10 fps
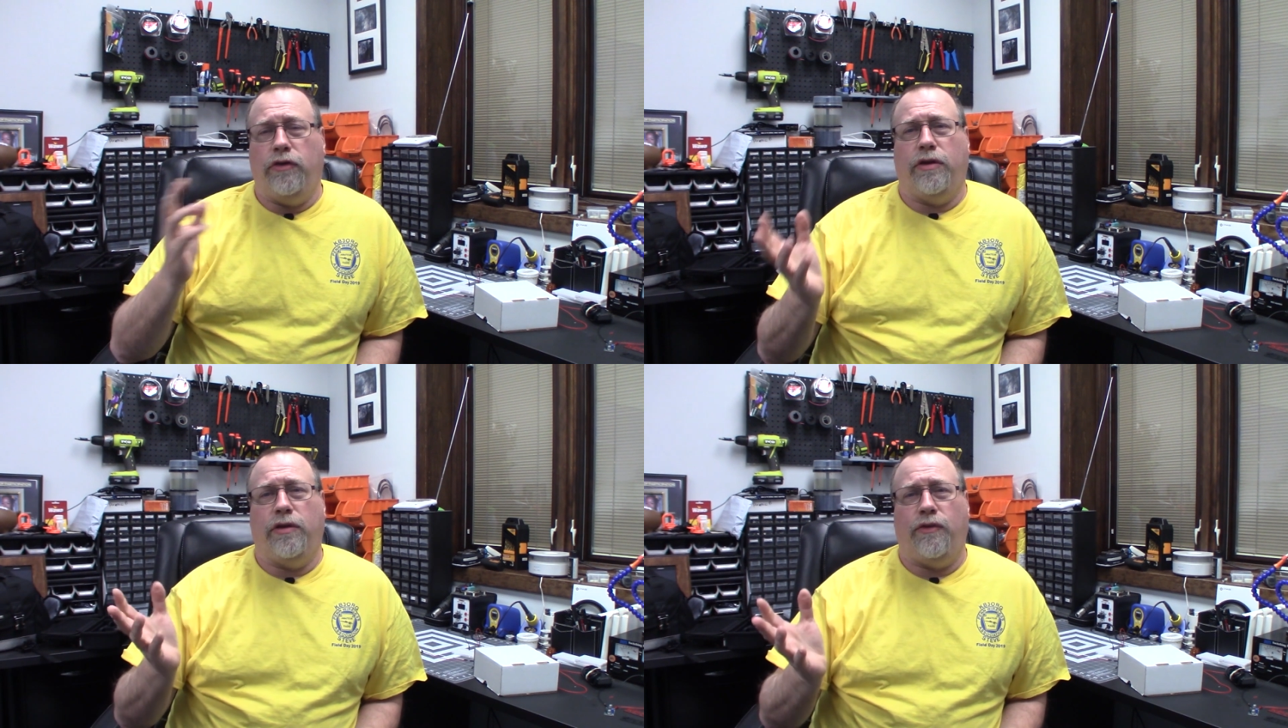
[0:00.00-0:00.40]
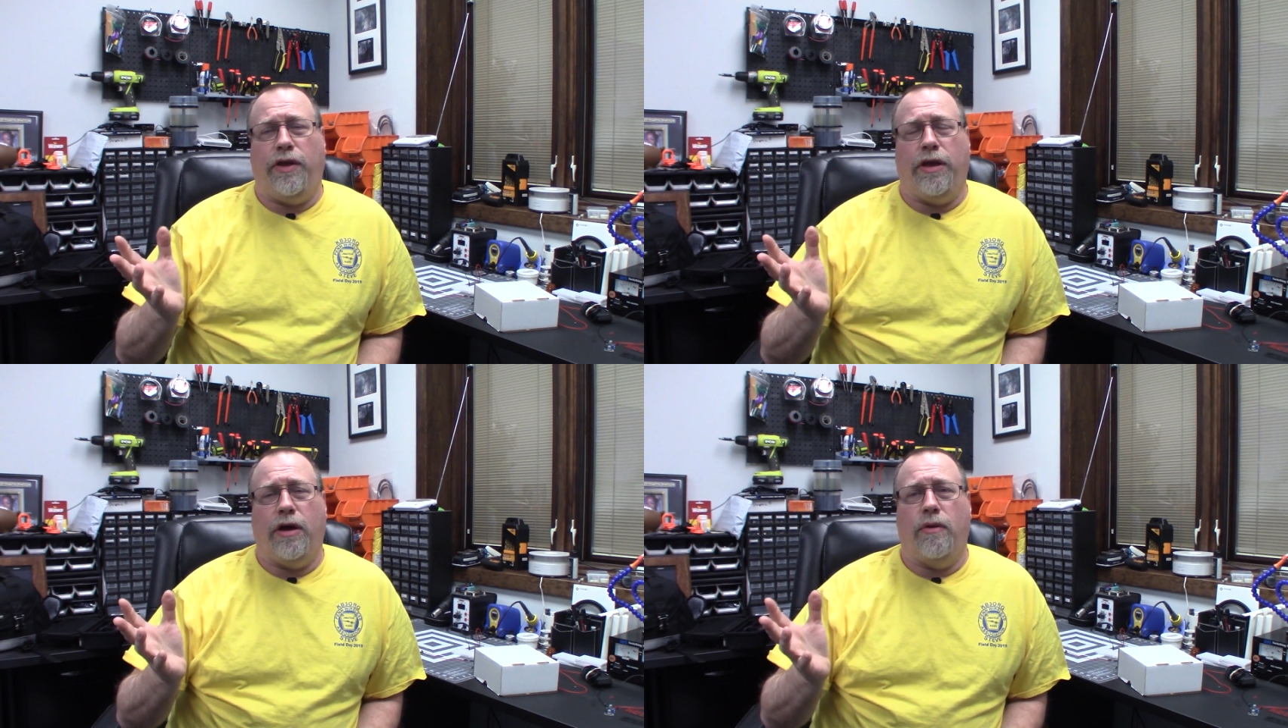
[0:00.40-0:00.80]
going to
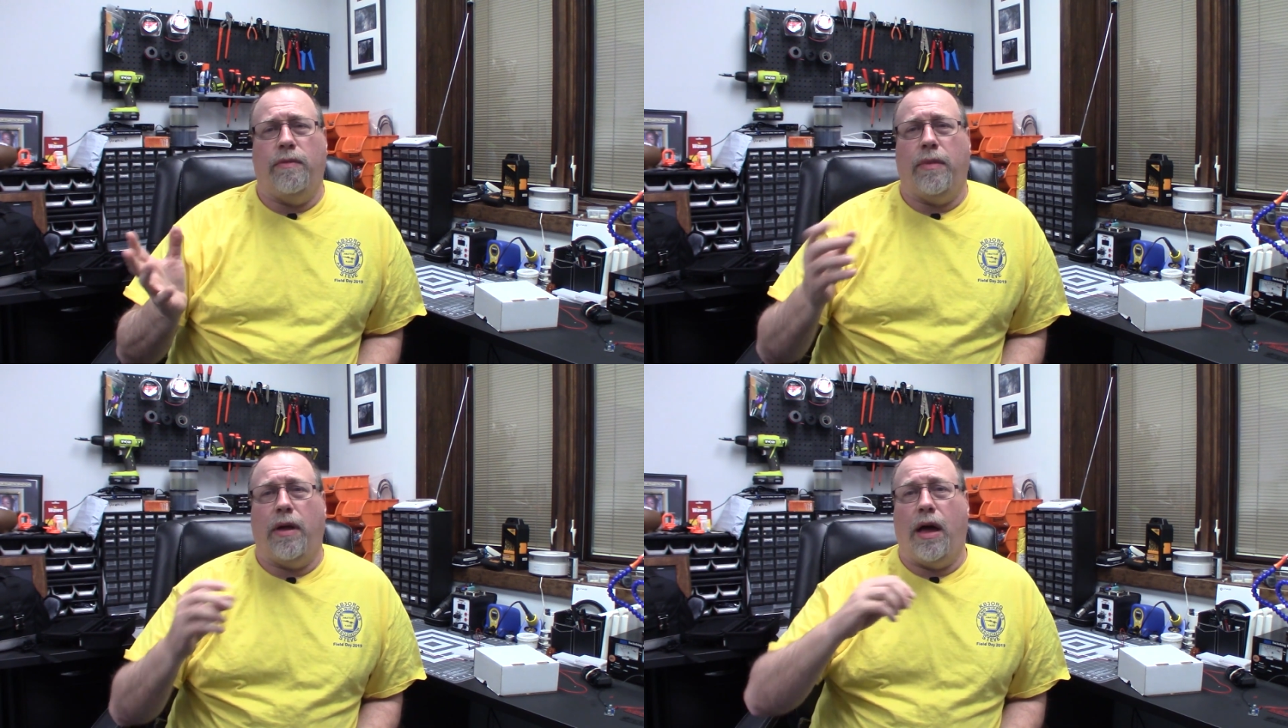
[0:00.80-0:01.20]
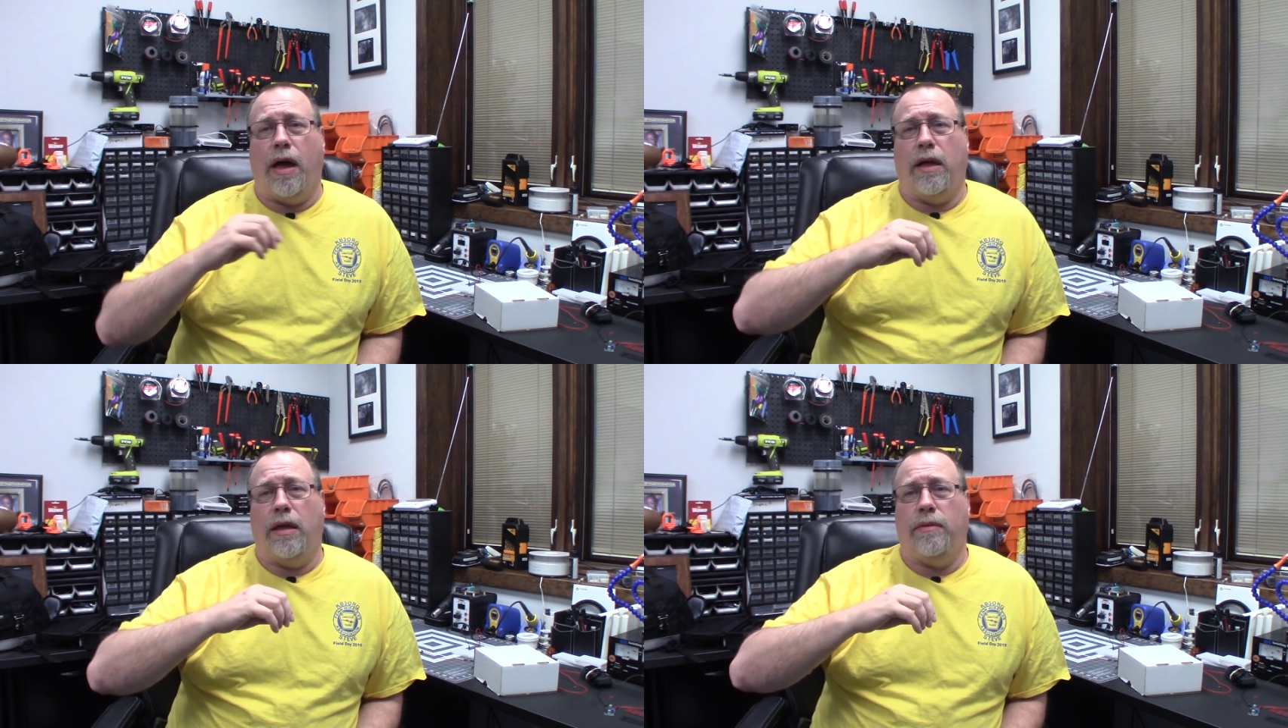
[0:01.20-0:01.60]
video
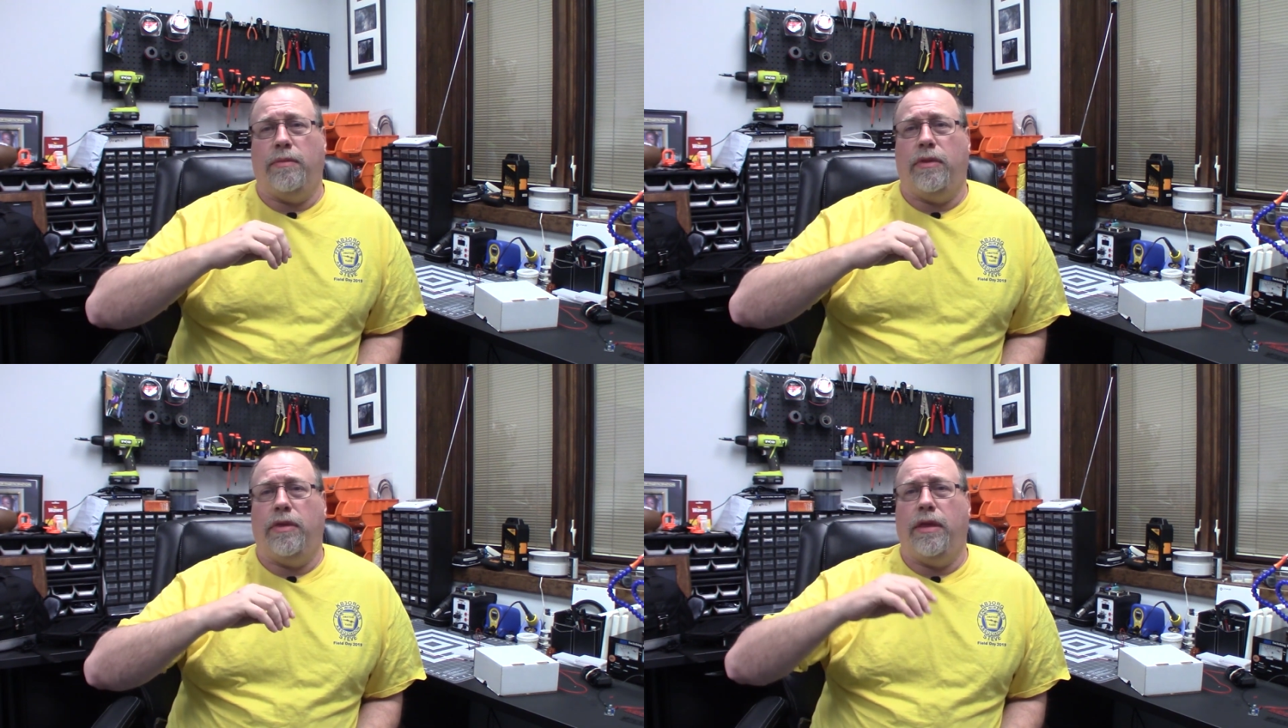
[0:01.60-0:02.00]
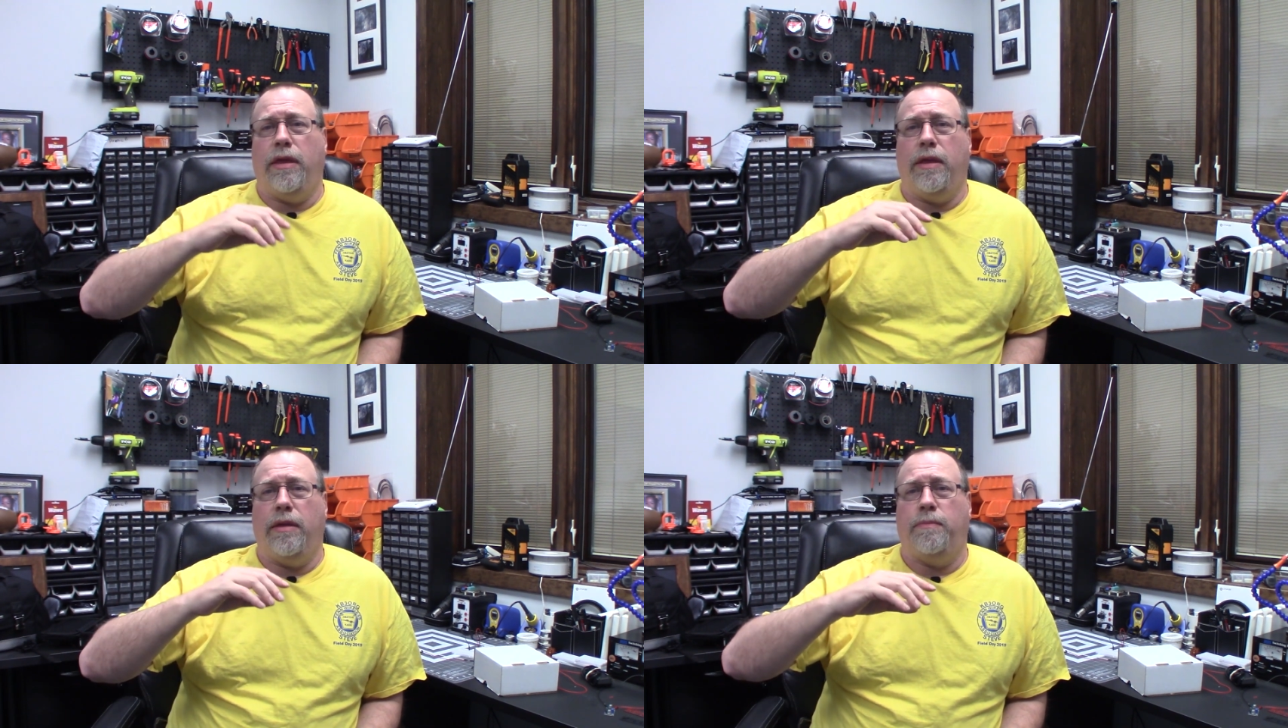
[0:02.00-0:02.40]
uh,
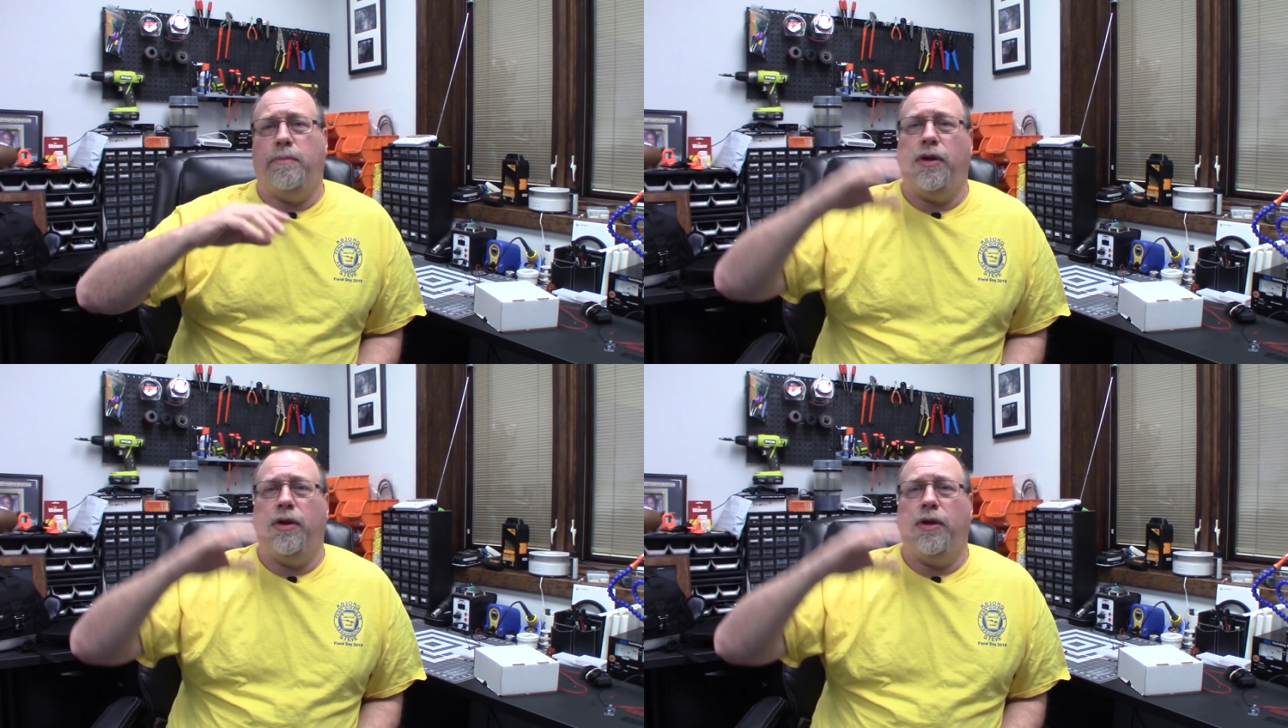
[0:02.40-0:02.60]
the